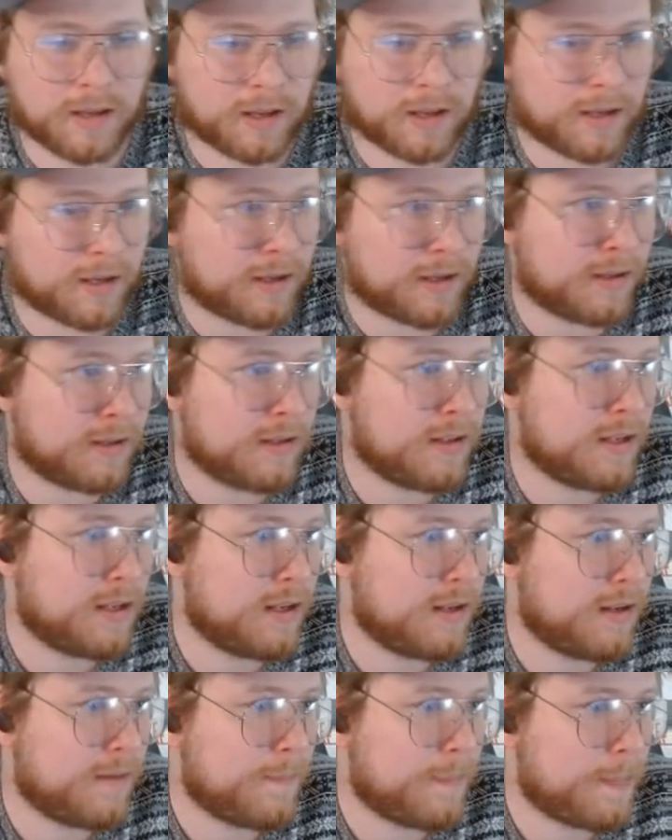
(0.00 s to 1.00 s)
Uh,
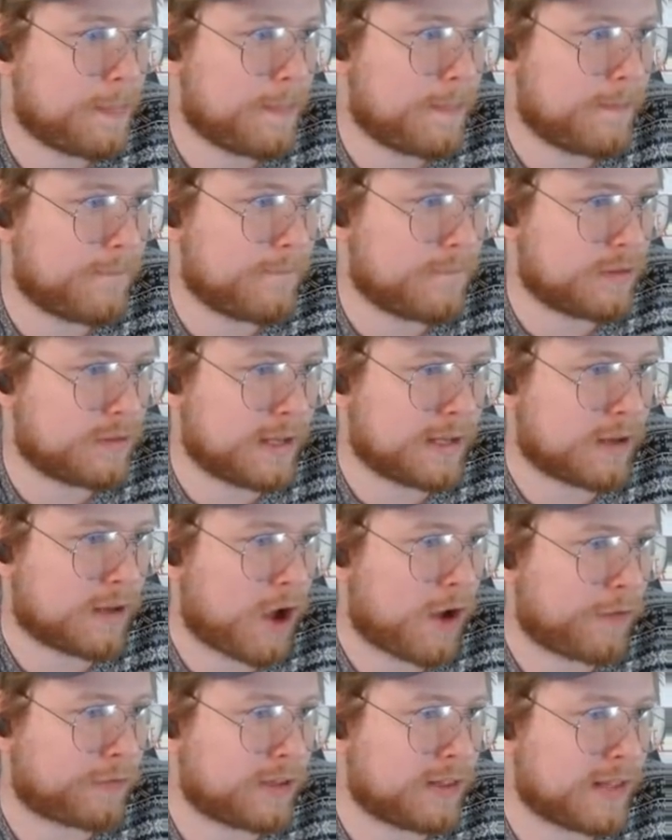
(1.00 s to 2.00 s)
like
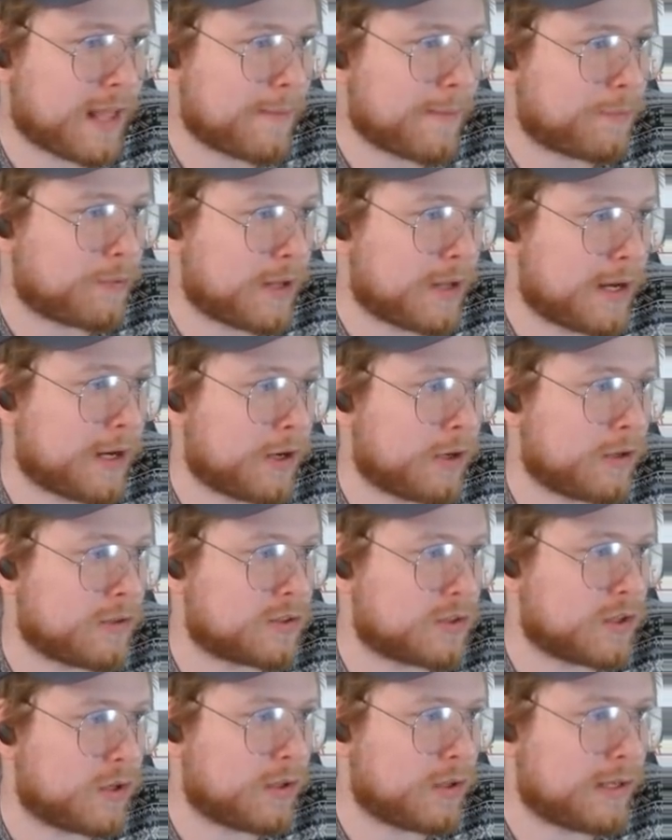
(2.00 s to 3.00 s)
often that player and
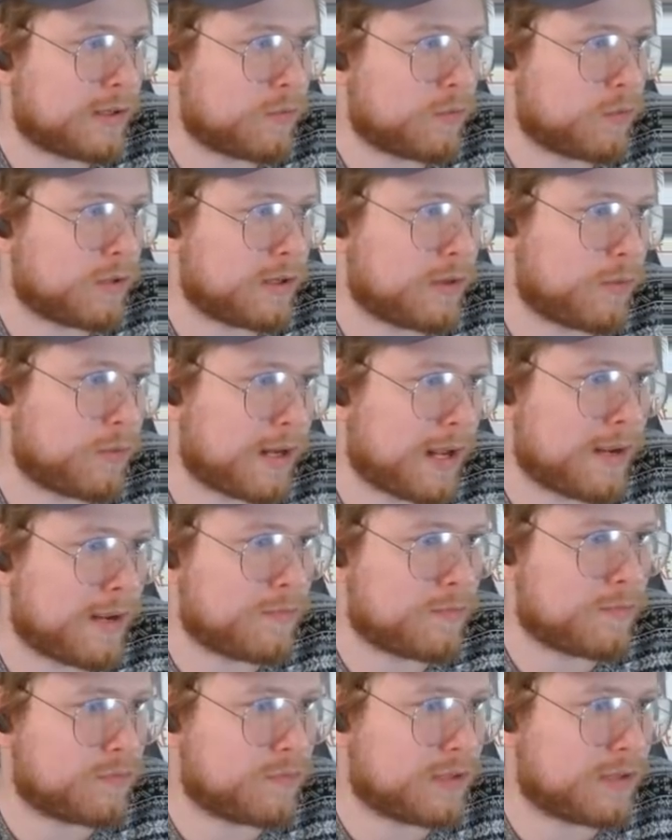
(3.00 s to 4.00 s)
so like when, when
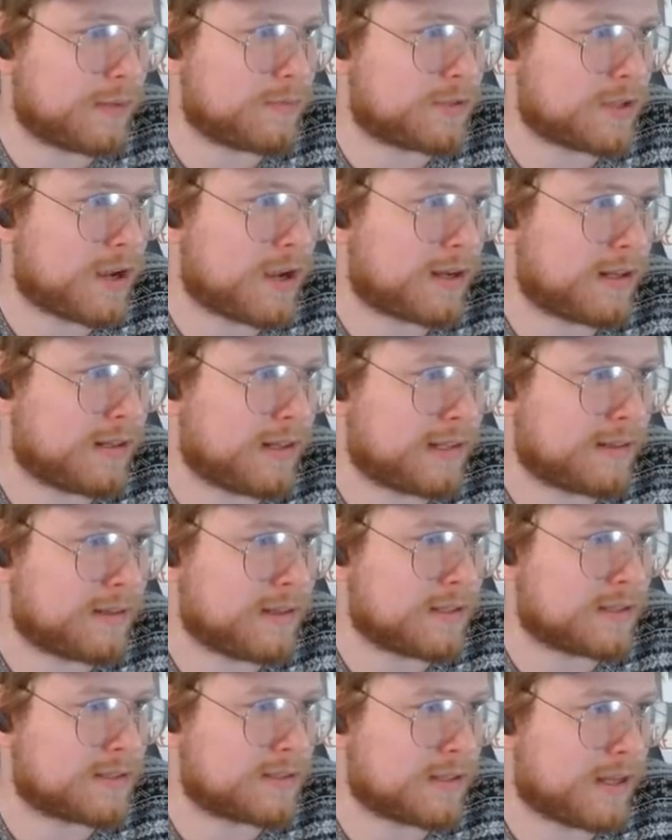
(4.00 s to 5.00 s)
i'm when i'm talking like
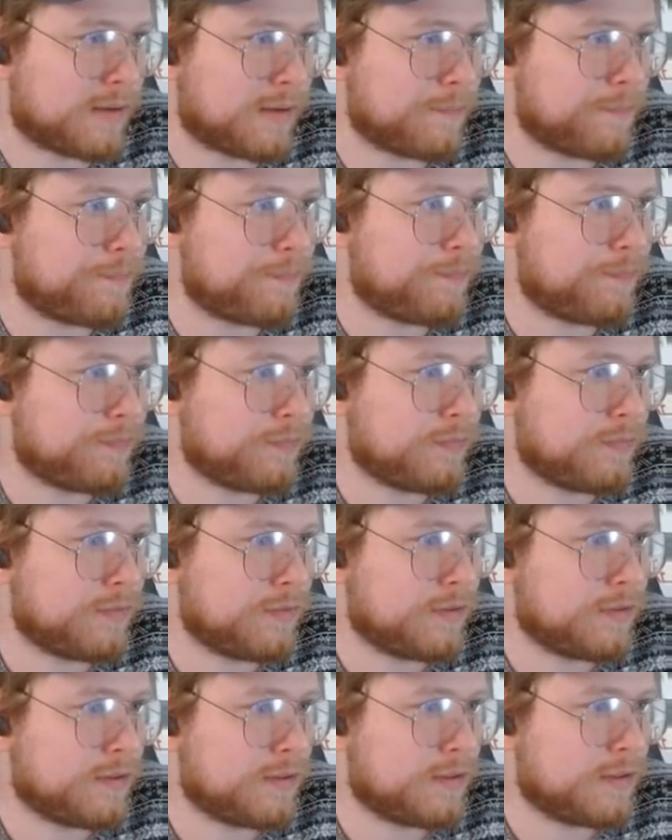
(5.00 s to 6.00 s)
this i'm
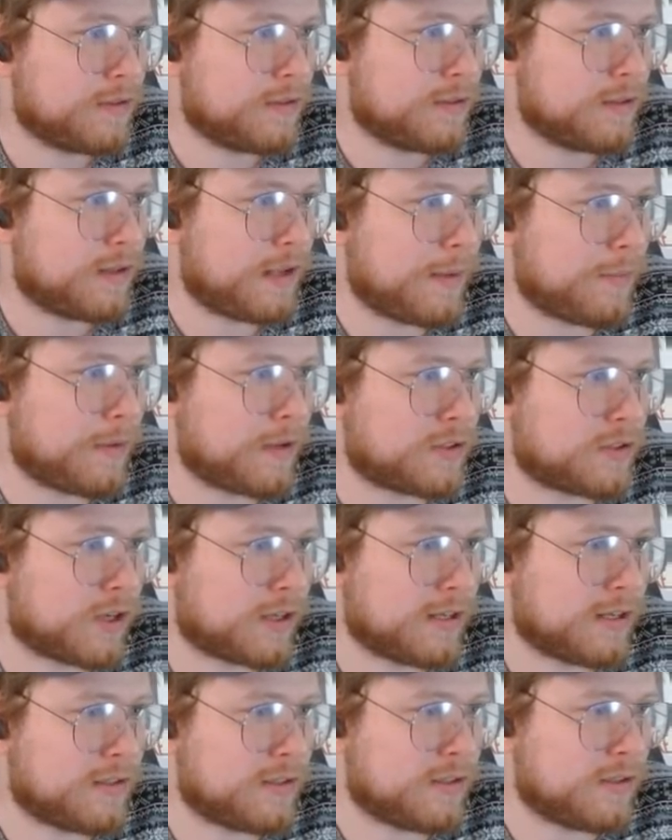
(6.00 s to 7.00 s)
I'm not
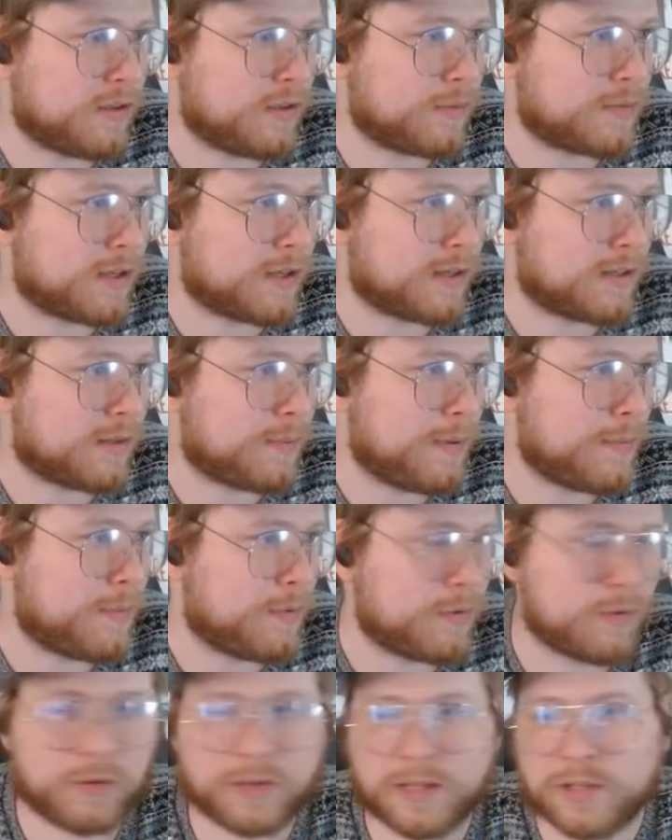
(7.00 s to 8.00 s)
talking to you. I'm talking to people
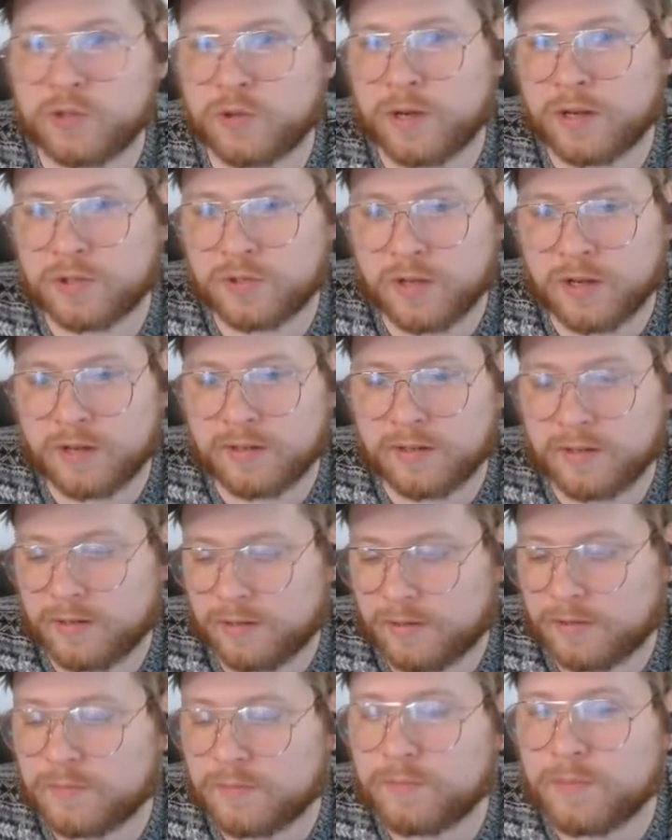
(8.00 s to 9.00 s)
who are like trash
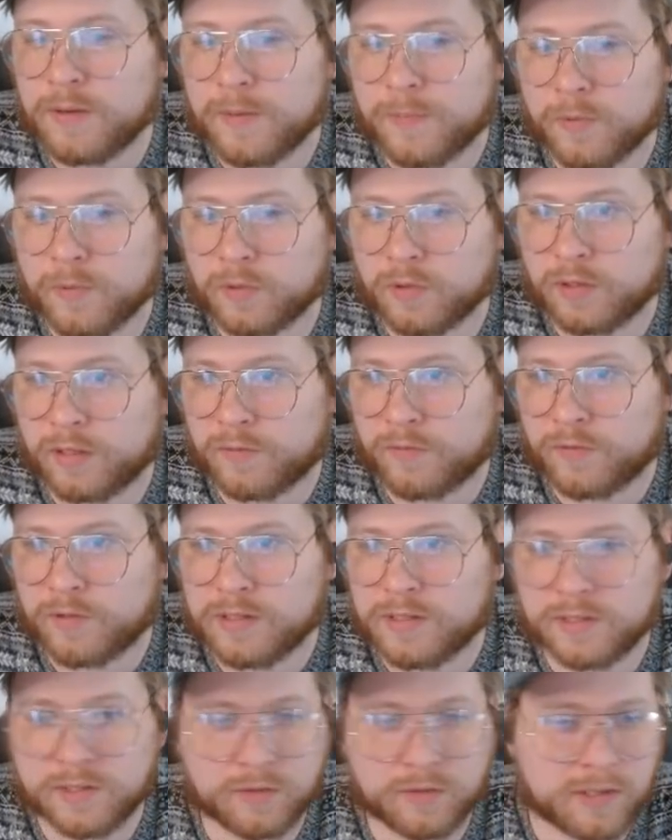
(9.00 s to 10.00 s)
talking people looking for
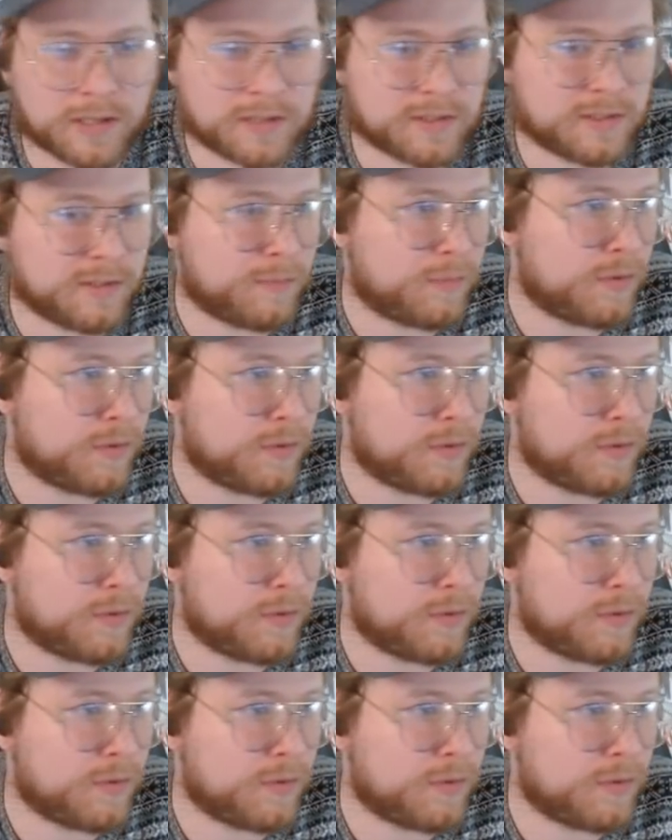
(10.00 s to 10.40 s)
easier decks to